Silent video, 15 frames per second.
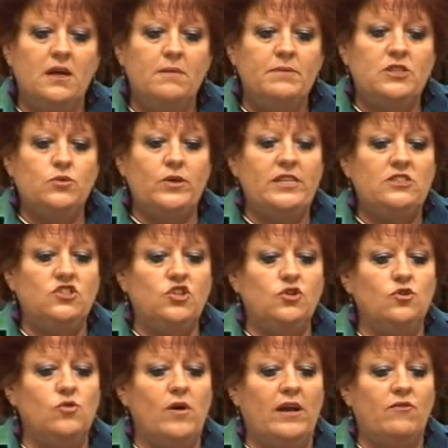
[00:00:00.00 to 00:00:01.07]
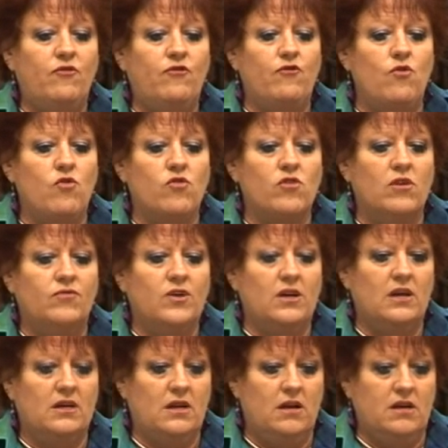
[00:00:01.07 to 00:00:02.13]
Between 2 and 4
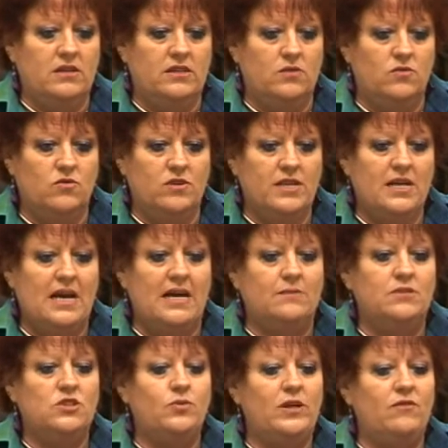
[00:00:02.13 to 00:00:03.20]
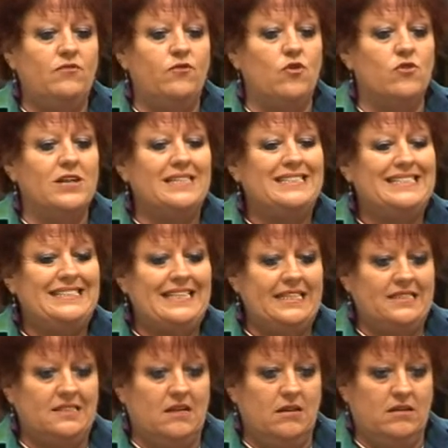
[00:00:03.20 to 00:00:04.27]
o'clock in the morning and between 4 and
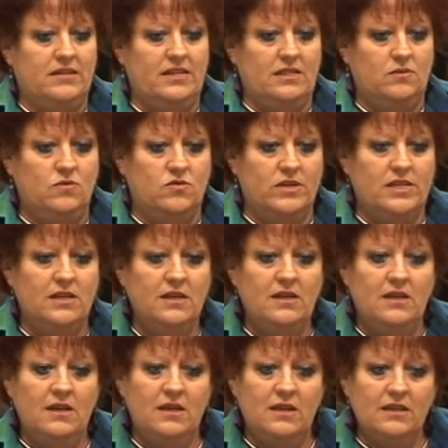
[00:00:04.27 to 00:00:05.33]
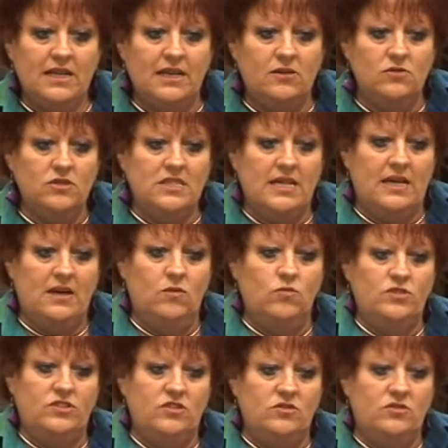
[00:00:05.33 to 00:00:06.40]
6 o'clock in the morning, that hotel
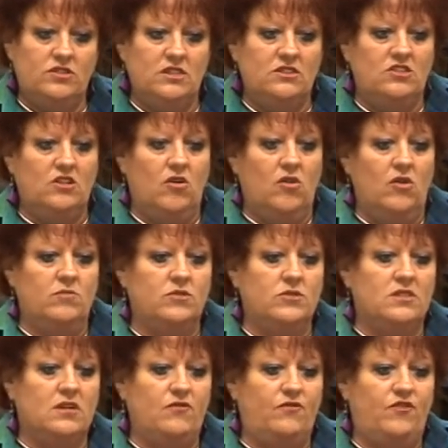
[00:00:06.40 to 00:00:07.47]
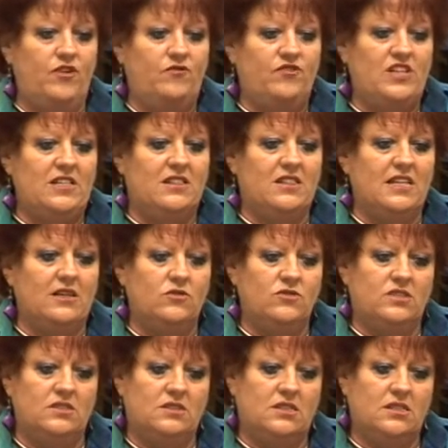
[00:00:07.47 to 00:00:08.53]
was using almost
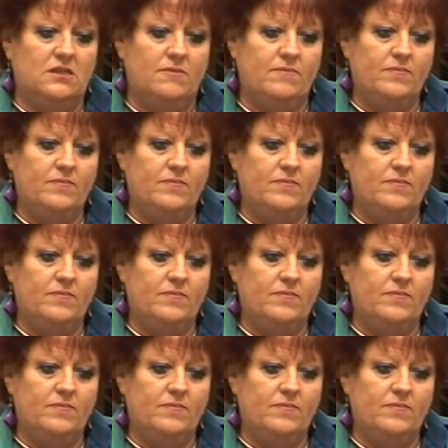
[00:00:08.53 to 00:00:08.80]
50,000